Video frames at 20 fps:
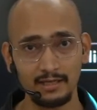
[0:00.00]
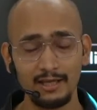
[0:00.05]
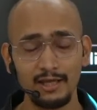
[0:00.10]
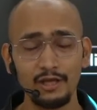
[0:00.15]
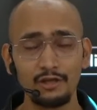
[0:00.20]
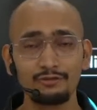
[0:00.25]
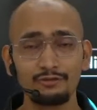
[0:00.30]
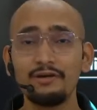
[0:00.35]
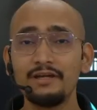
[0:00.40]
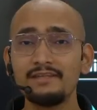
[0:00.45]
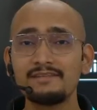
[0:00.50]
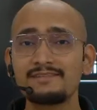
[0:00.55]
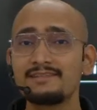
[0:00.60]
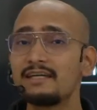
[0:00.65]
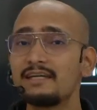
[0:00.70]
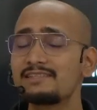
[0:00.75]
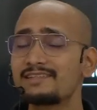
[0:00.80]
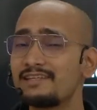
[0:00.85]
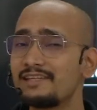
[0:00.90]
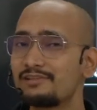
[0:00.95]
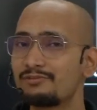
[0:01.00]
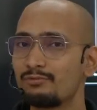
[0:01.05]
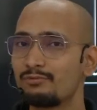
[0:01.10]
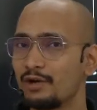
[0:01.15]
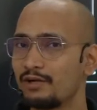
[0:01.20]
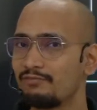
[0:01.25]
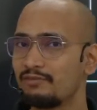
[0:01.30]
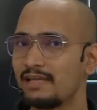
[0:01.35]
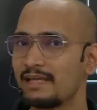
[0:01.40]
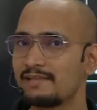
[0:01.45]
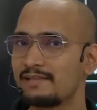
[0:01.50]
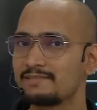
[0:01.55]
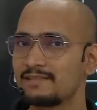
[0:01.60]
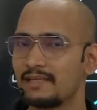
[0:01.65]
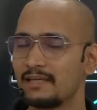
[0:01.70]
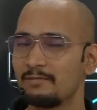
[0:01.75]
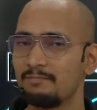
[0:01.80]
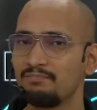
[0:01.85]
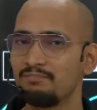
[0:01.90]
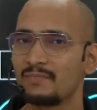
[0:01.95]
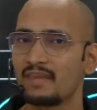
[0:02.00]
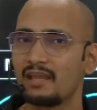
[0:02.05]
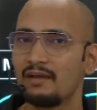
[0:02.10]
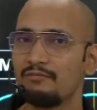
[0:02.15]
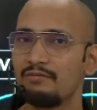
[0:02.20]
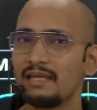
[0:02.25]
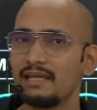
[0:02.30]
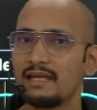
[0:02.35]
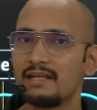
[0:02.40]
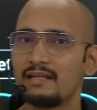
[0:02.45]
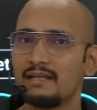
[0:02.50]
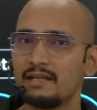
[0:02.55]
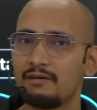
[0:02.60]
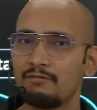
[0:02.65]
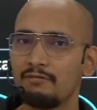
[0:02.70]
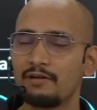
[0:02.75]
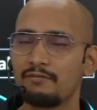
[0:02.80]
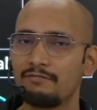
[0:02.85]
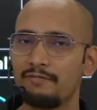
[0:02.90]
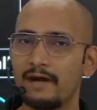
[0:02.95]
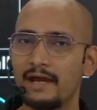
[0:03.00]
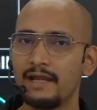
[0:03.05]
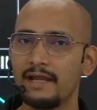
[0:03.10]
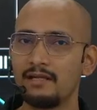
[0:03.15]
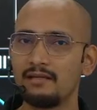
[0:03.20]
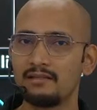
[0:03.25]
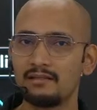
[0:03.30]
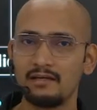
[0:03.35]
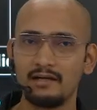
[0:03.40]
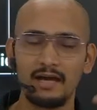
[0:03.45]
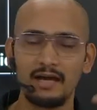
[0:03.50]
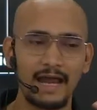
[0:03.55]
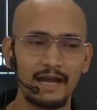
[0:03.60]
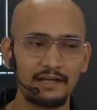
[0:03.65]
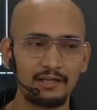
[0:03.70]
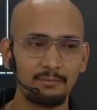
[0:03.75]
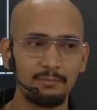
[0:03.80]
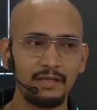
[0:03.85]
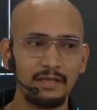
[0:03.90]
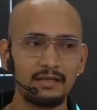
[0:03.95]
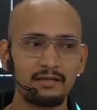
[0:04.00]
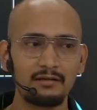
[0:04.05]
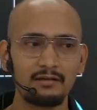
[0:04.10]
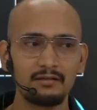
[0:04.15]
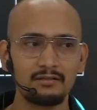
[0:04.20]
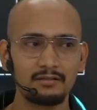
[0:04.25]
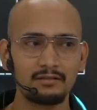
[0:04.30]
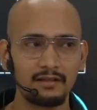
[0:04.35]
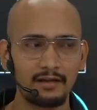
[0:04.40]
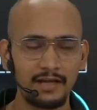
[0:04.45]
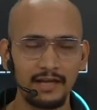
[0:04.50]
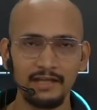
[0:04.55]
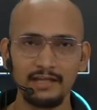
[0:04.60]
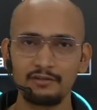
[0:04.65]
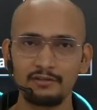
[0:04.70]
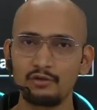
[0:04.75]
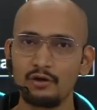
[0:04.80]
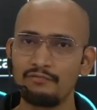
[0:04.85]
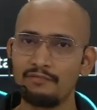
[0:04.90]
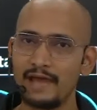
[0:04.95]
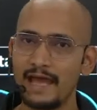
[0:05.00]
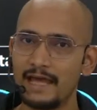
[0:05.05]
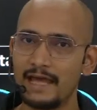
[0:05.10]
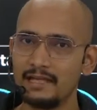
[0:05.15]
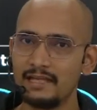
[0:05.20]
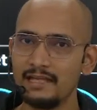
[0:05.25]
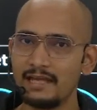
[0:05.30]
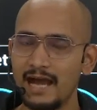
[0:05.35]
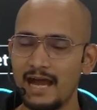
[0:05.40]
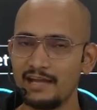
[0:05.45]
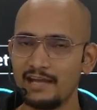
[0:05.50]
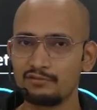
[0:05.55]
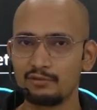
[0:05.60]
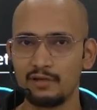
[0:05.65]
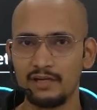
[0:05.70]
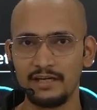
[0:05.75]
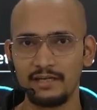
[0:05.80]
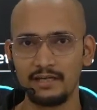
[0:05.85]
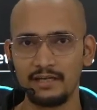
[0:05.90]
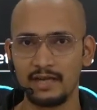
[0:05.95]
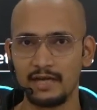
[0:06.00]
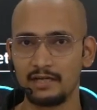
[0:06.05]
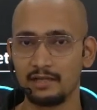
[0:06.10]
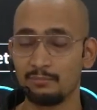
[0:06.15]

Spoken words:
So in such case, what we can say, we can never find the atomic radius of any isolated atom.